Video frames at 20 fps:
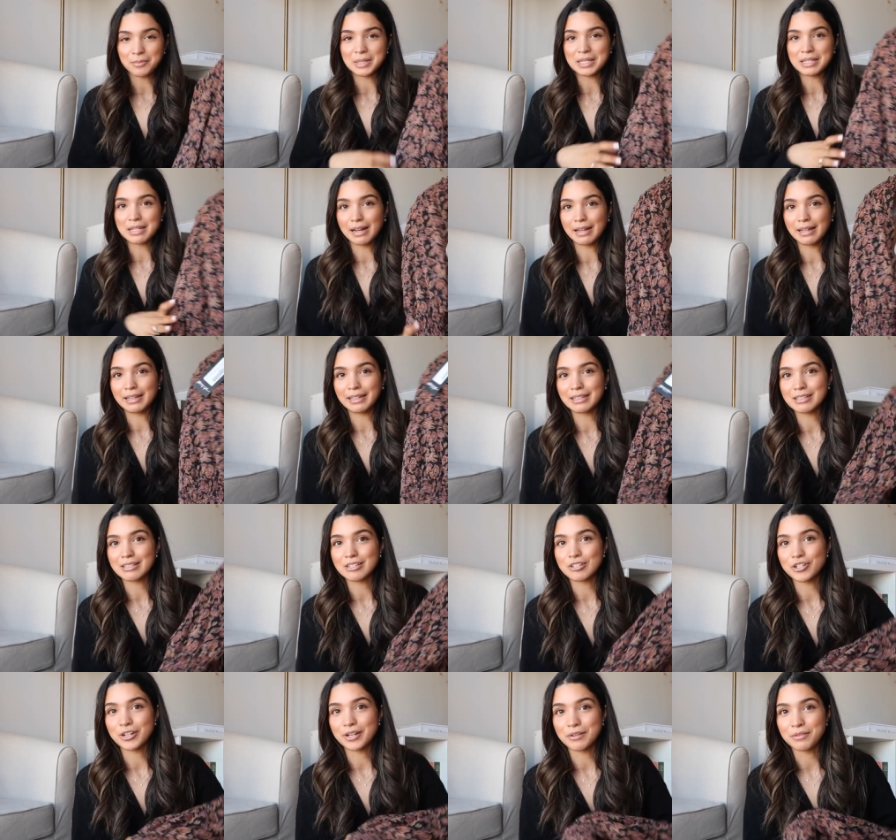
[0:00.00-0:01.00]
be dying to
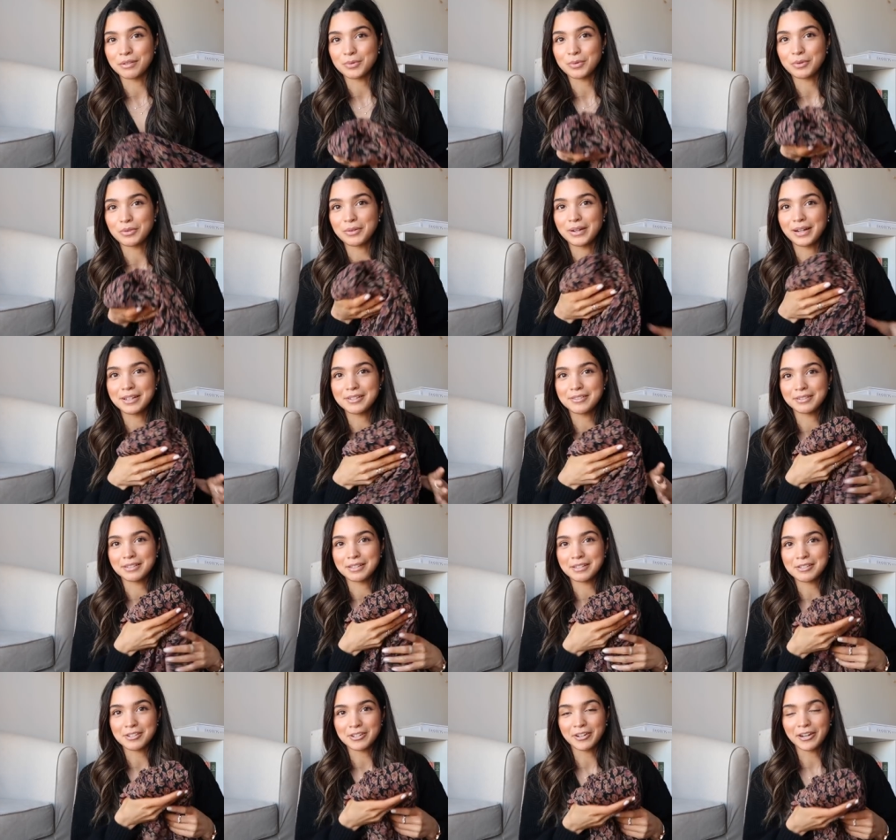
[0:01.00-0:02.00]
share this with you guys on
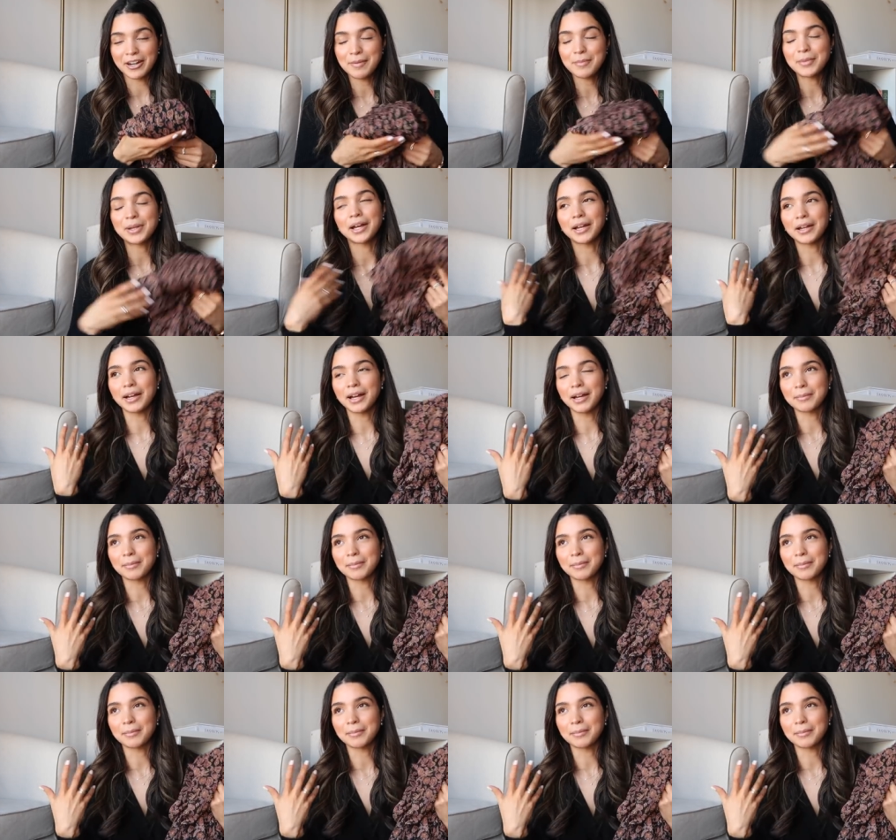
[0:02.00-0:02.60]
Instagram and I,